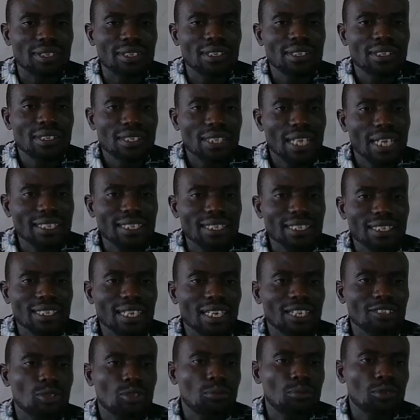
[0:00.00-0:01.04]
That is
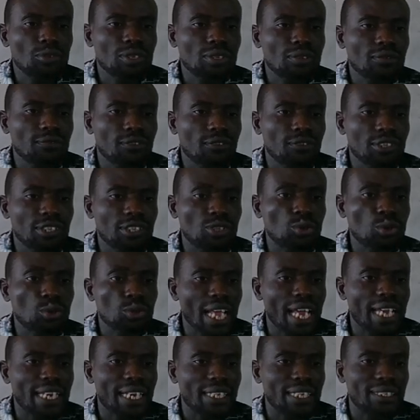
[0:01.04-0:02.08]
electromotive force, total
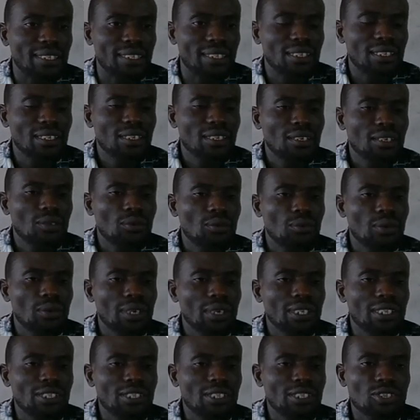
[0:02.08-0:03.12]
energy, when it's not
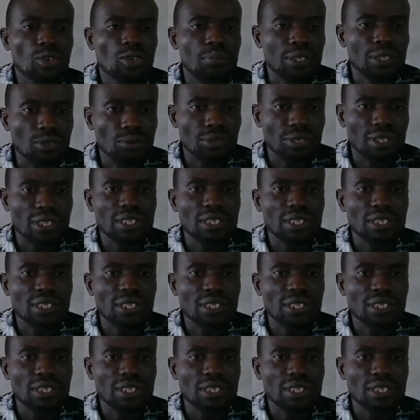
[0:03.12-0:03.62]
being used.